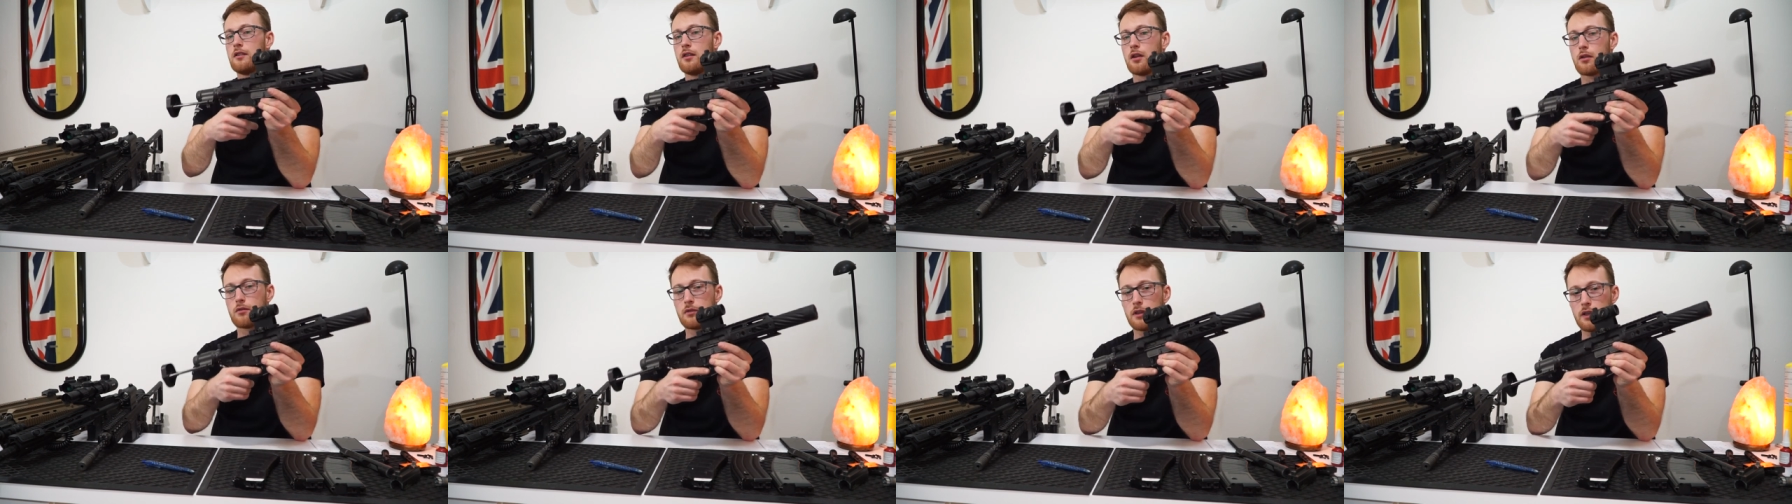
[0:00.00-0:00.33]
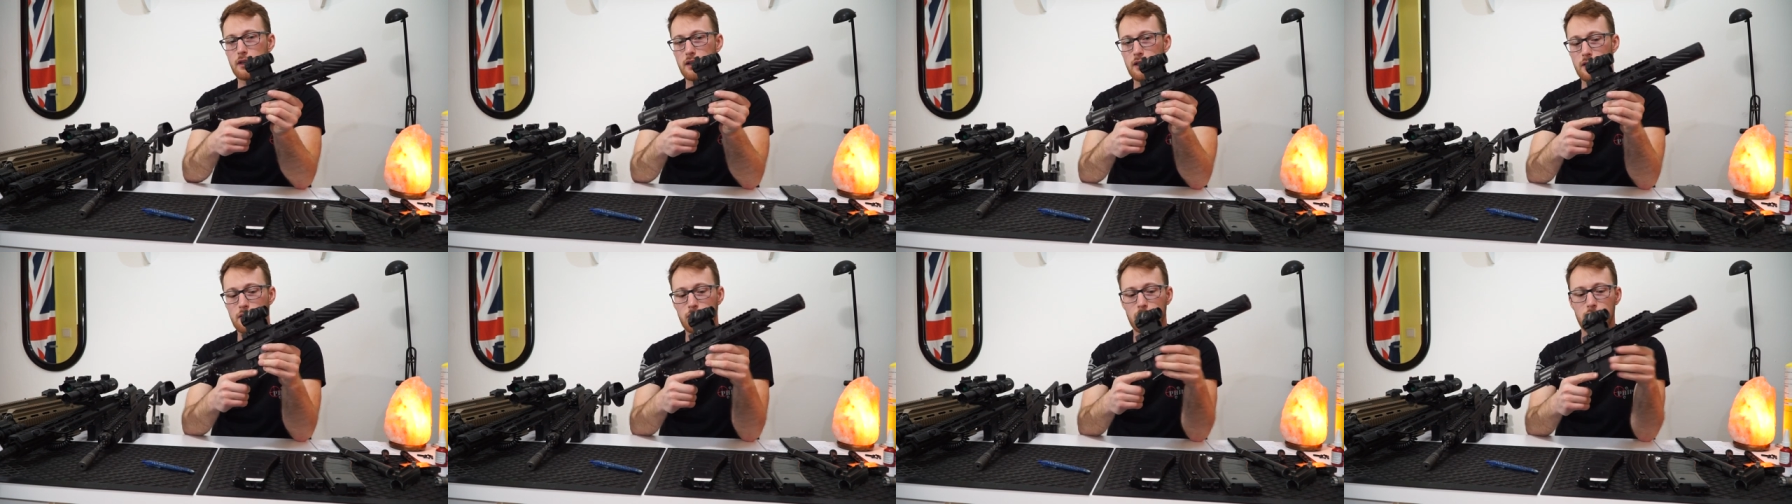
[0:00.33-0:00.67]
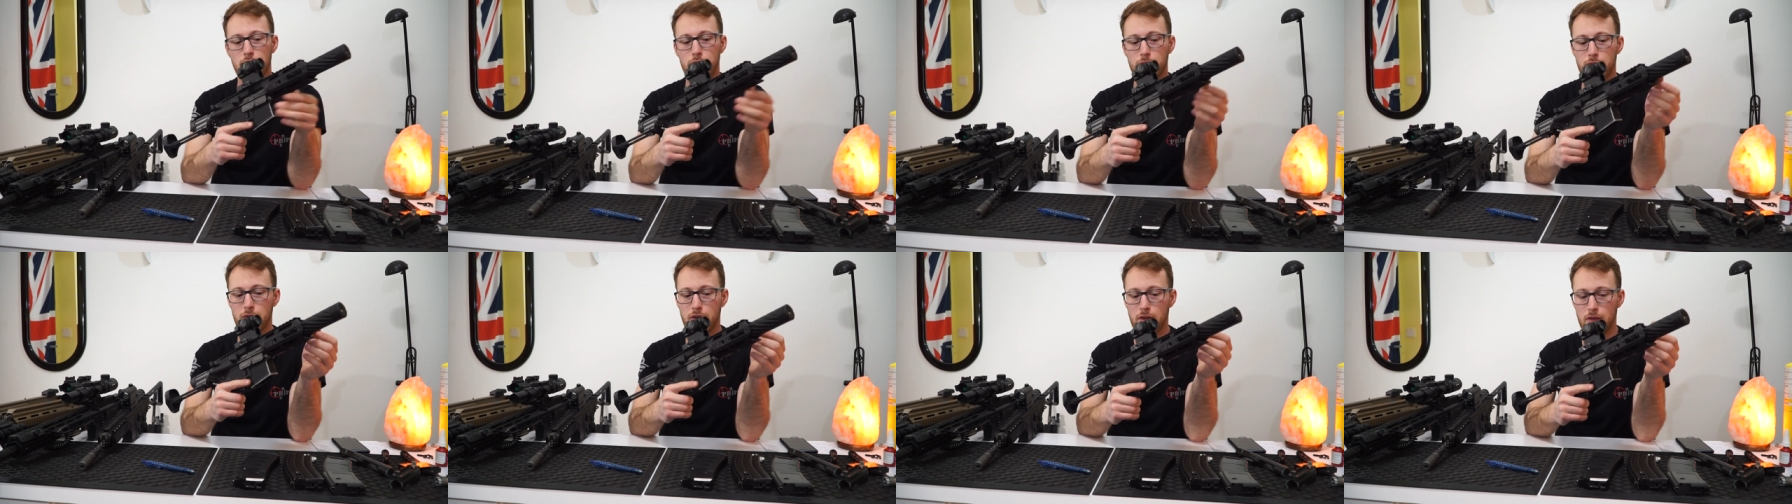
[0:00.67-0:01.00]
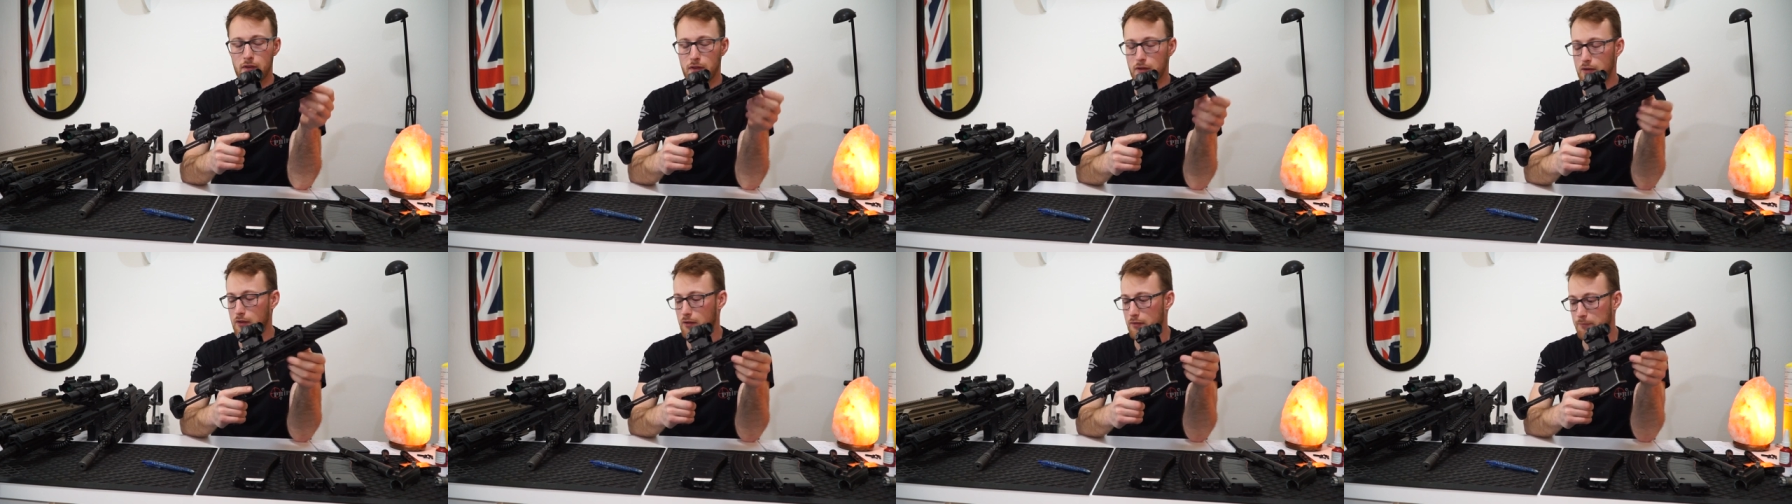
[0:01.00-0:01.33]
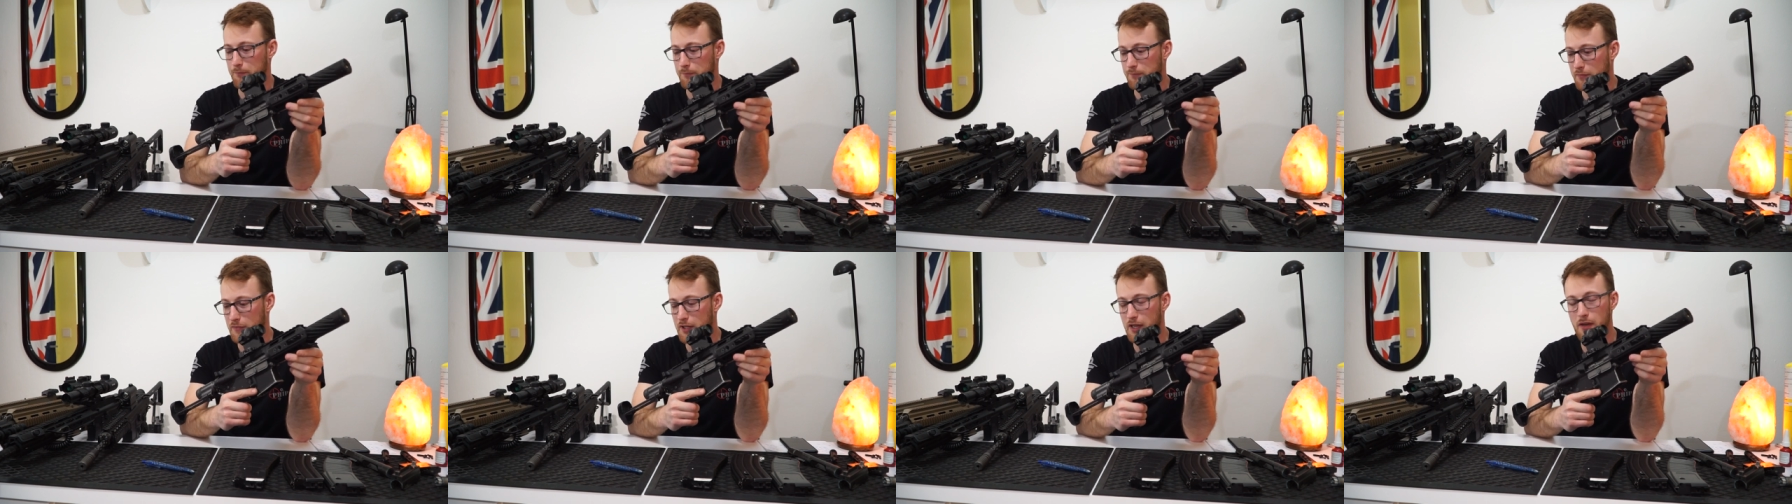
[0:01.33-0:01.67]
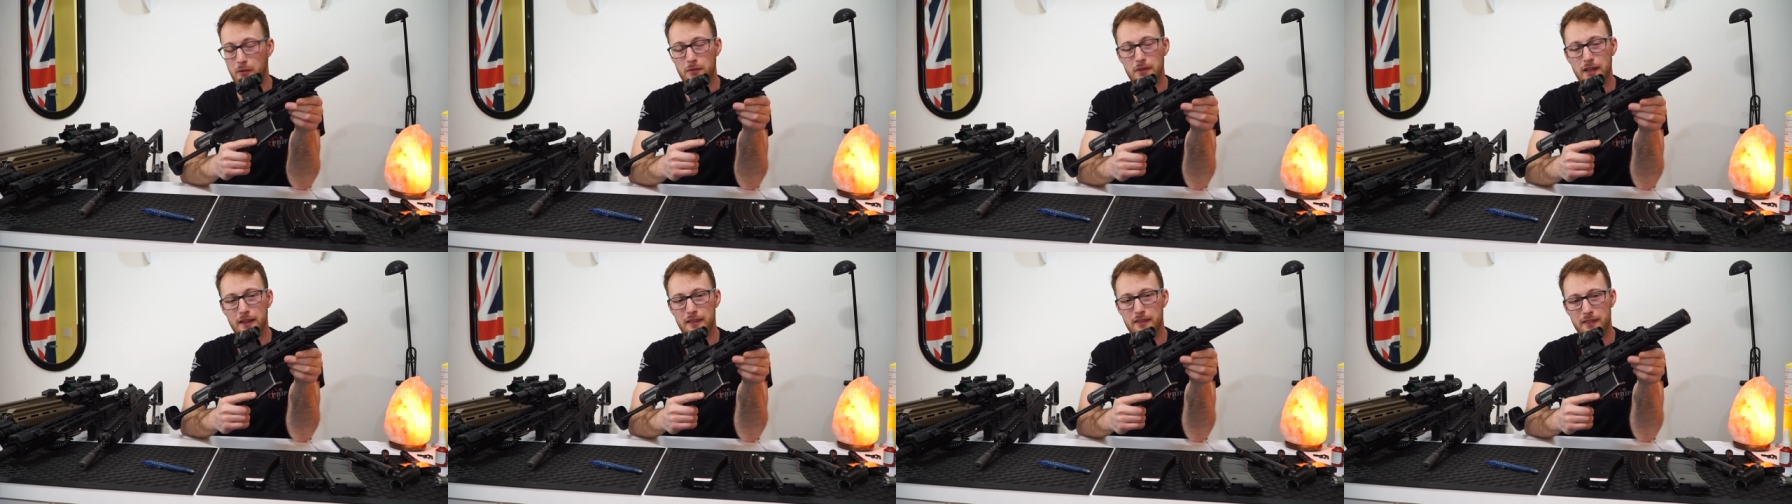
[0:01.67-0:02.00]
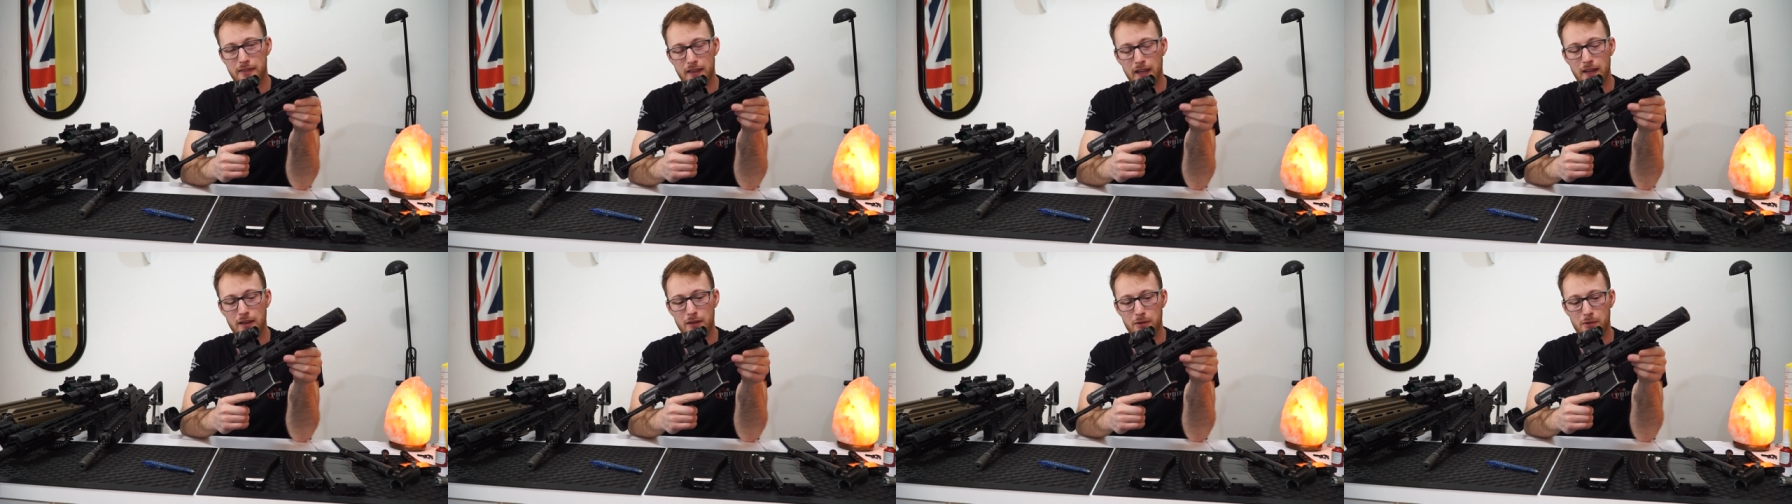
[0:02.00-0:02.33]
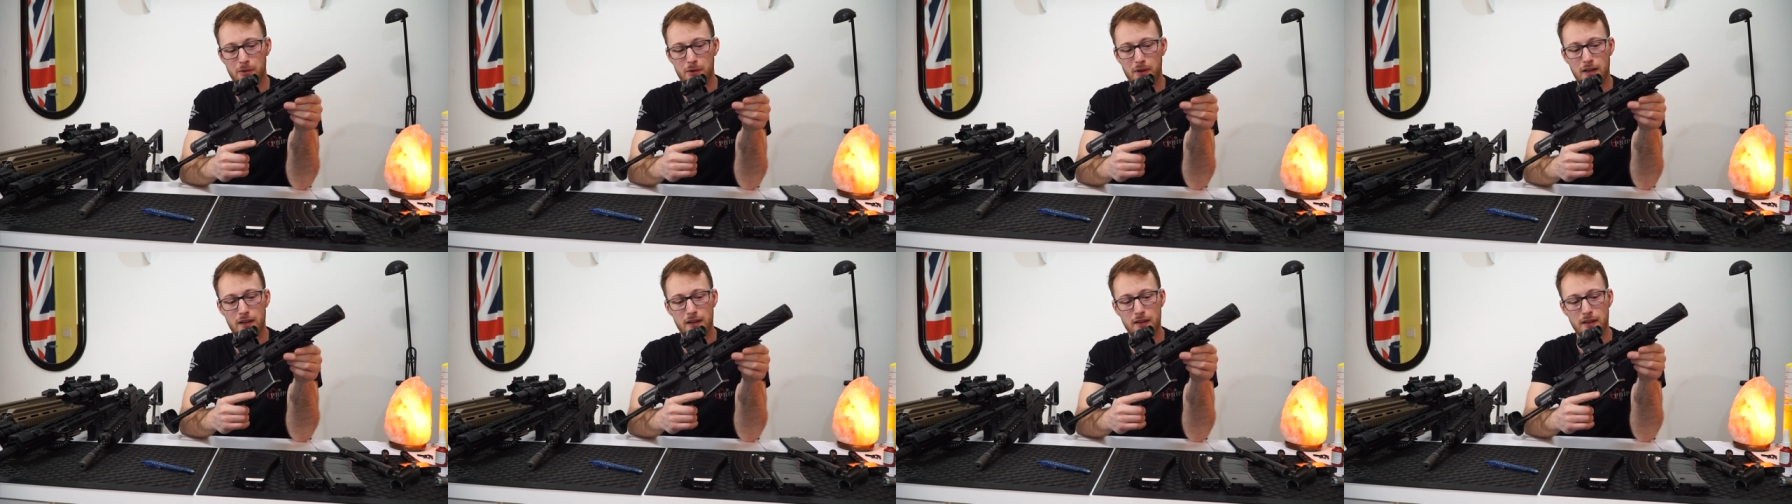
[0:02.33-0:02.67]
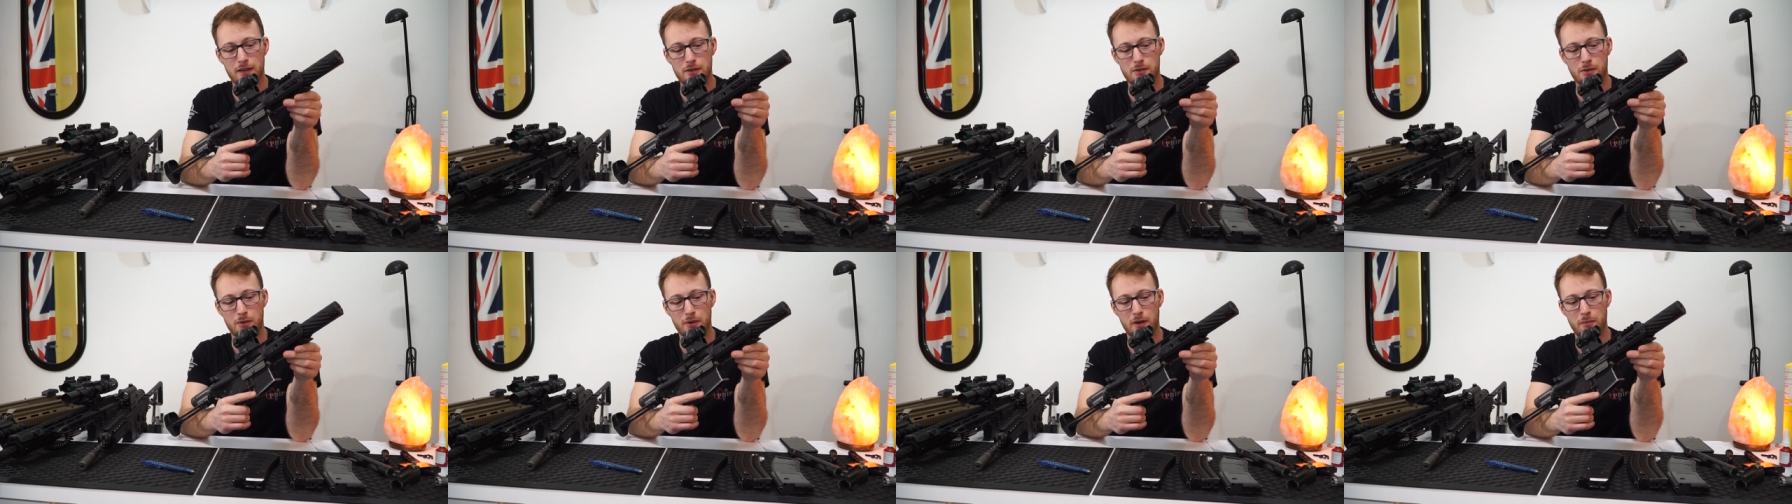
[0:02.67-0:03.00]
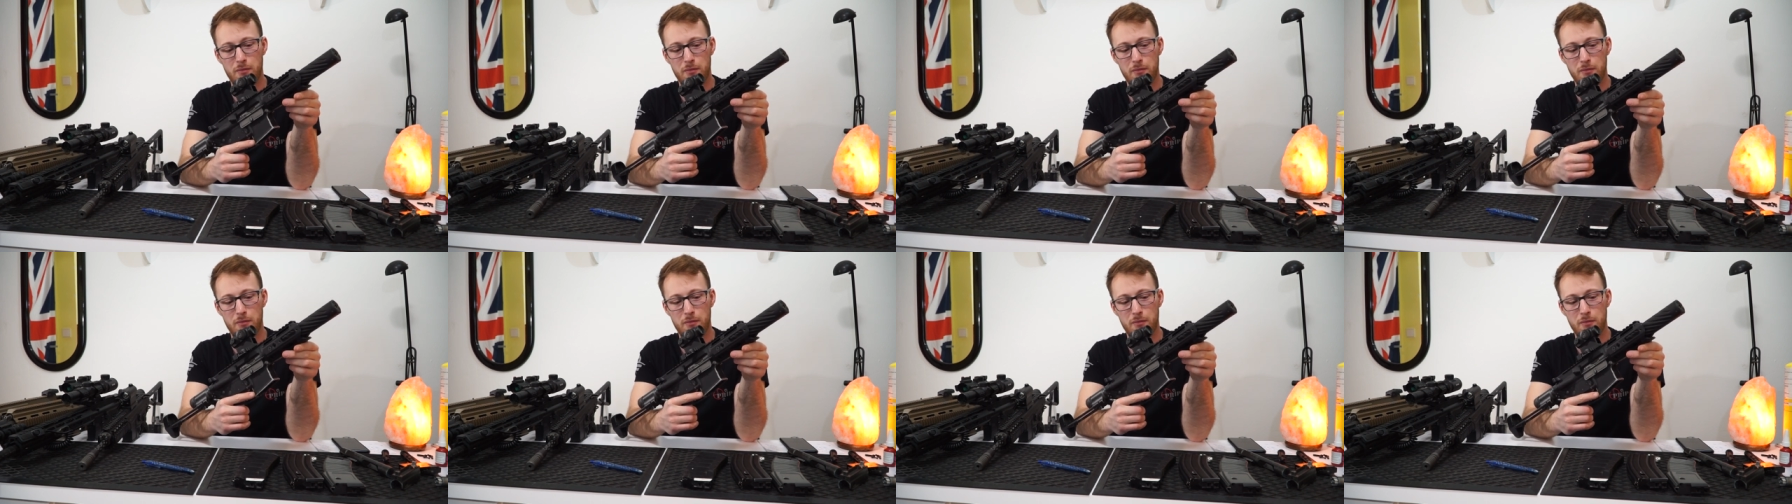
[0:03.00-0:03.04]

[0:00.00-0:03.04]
the only thing you really need